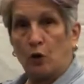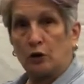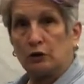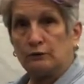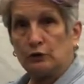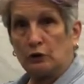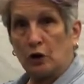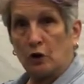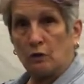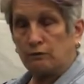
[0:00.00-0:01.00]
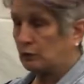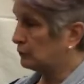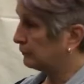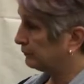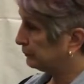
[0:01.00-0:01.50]
part of your
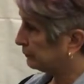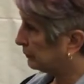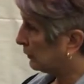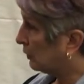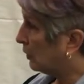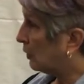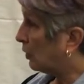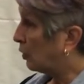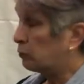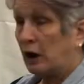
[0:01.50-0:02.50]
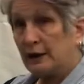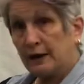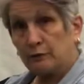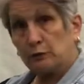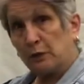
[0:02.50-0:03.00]
oval. All right,
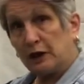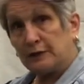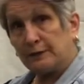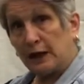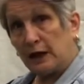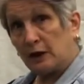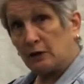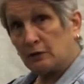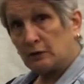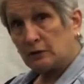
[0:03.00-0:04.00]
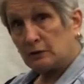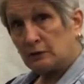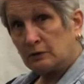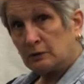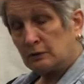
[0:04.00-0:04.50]
everybody there?
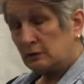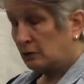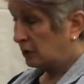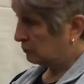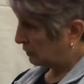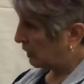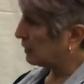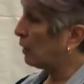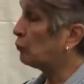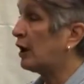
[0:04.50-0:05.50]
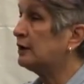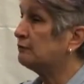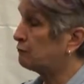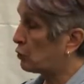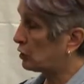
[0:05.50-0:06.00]
Okay, I'm
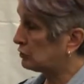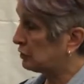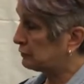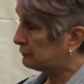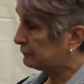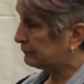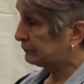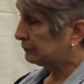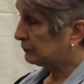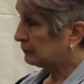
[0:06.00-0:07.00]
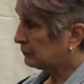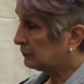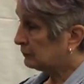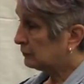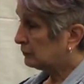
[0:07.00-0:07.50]
waiting for you.
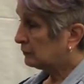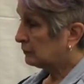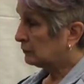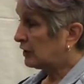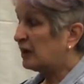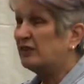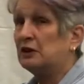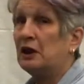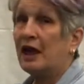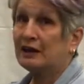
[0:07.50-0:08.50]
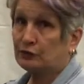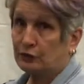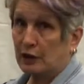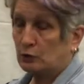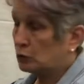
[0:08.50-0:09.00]
Okay, the next
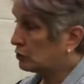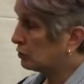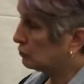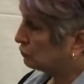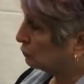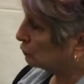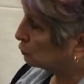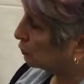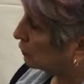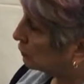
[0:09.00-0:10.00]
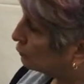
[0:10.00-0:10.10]
thing we're going to do is we're going